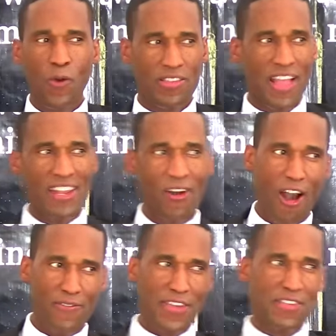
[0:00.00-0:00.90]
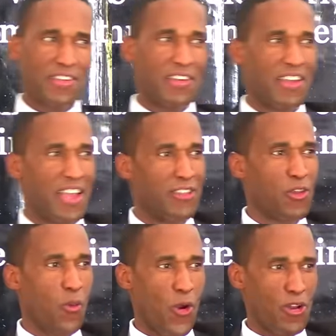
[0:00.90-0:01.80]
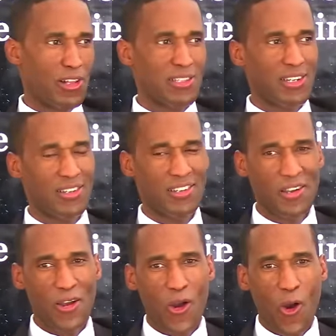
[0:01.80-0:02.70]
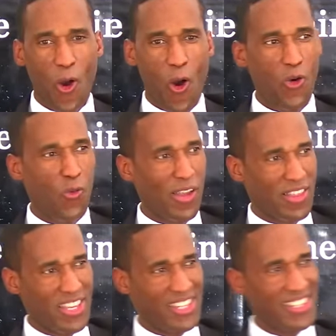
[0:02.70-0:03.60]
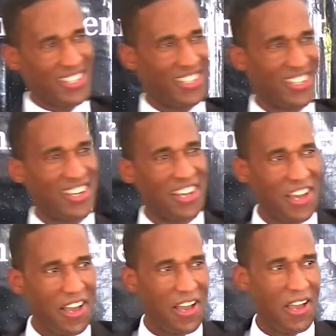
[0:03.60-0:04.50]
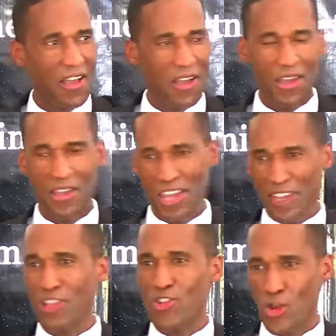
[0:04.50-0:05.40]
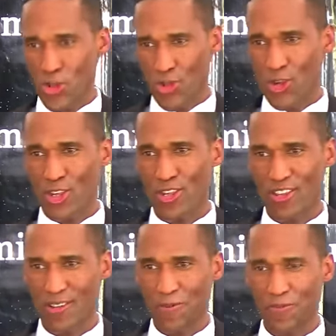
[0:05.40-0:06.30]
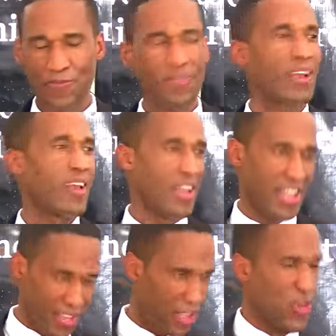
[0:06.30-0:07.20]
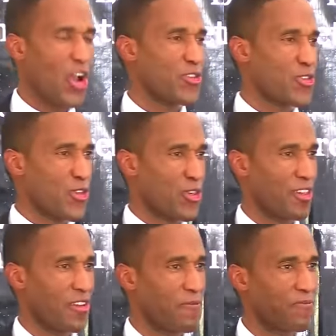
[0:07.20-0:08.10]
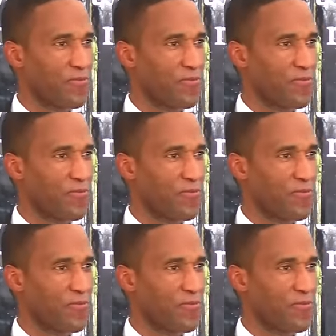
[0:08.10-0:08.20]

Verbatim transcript: Was that harvest in the world or was it in the church? In the church.